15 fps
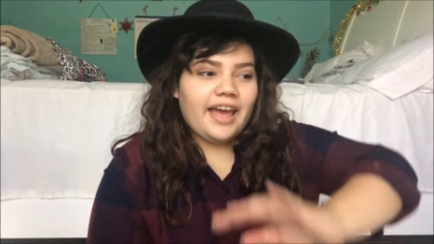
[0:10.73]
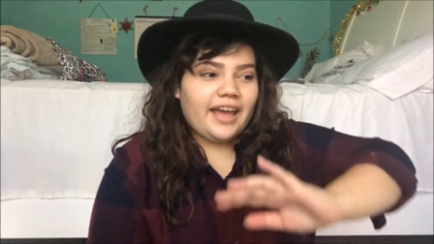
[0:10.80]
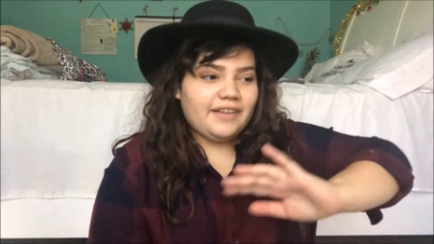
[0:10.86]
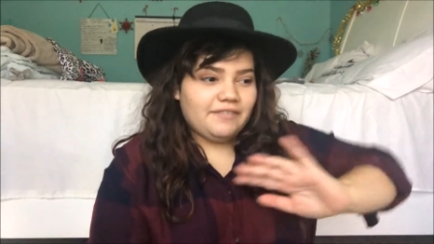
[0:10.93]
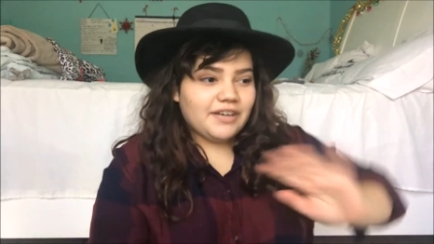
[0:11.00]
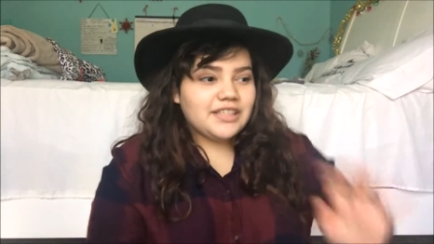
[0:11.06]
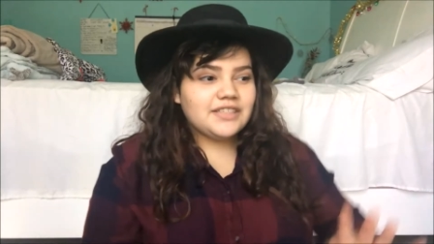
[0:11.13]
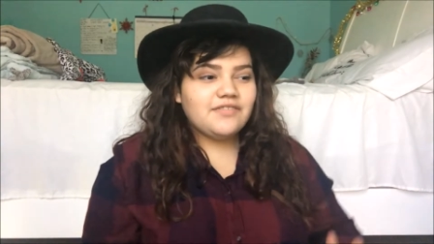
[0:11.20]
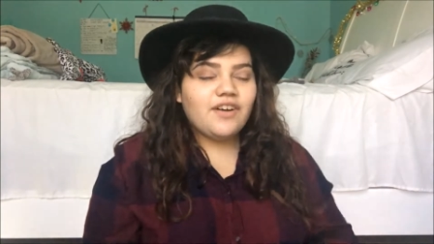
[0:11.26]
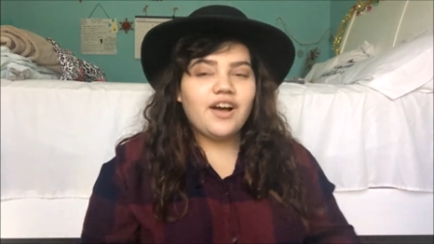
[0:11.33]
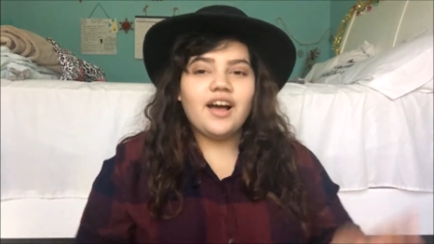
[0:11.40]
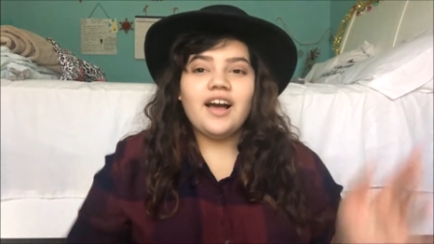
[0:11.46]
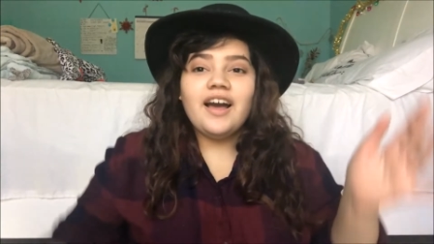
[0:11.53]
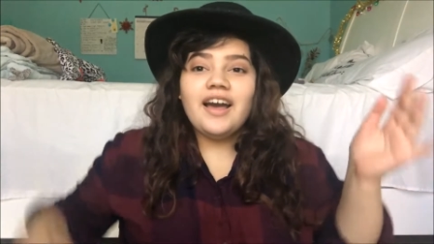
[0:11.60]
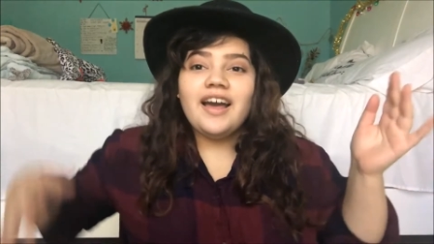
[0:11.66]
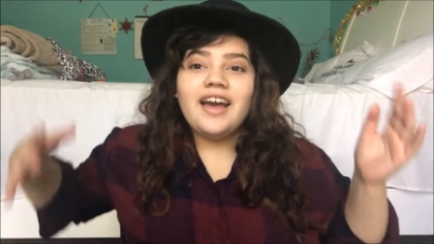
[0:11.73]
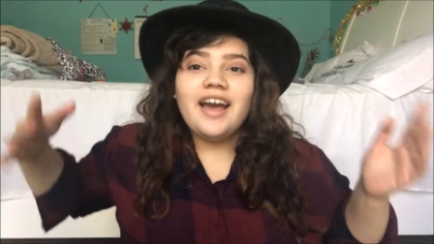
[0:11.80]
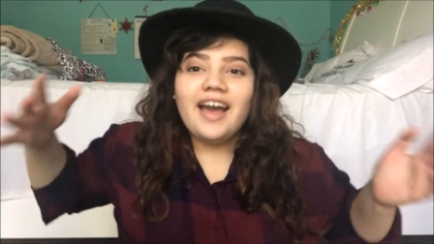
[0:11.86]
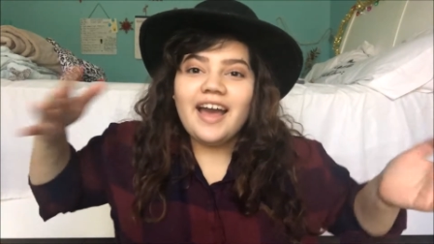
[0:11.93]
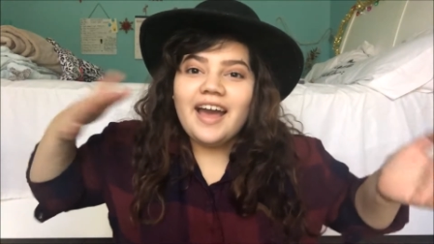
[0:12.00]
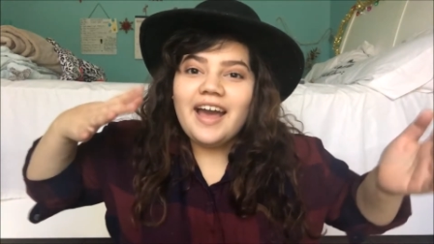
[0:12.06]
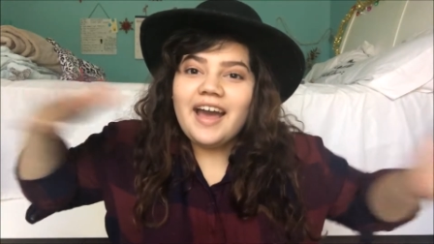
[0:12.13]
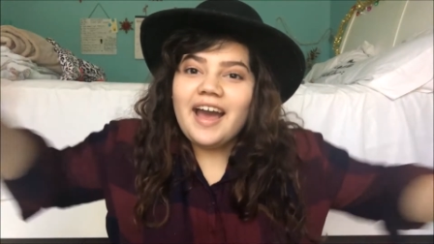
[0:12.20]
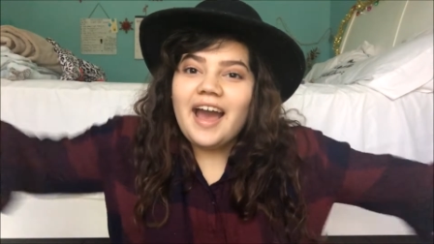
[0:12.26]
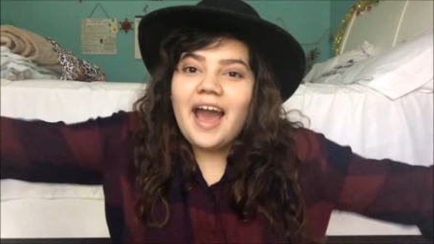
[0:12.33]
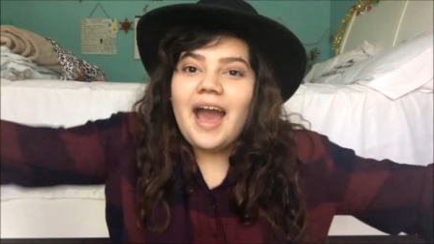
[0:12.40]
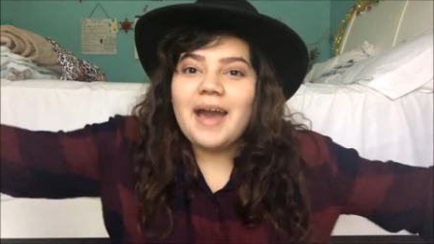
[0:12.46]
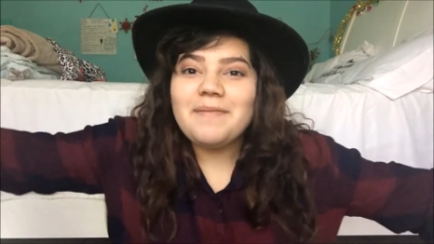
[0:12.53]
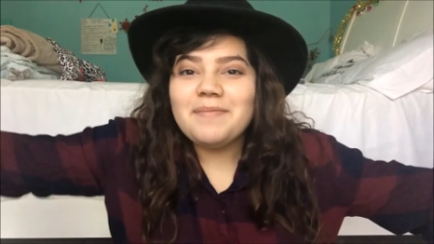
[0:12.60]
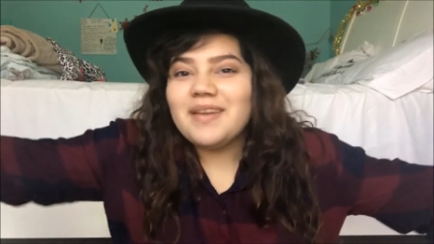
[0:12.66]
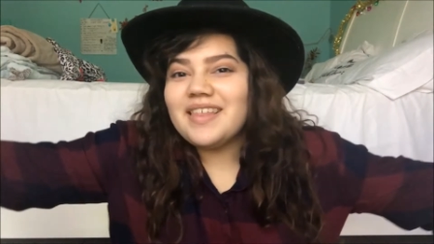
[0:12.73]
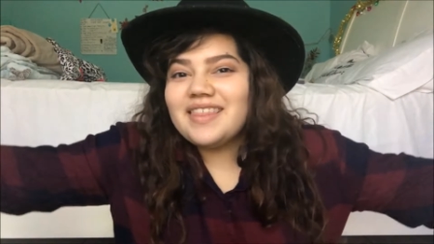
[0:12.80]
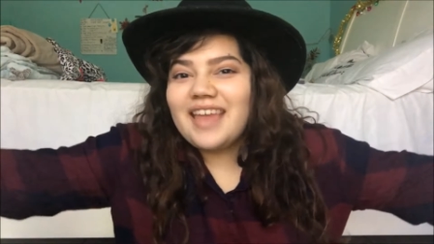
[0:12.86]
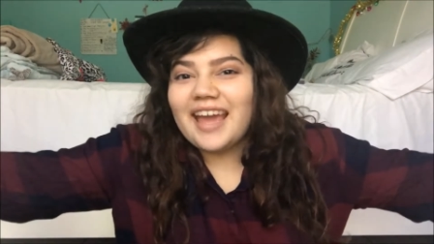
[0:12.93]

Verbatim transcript: And first of all, happy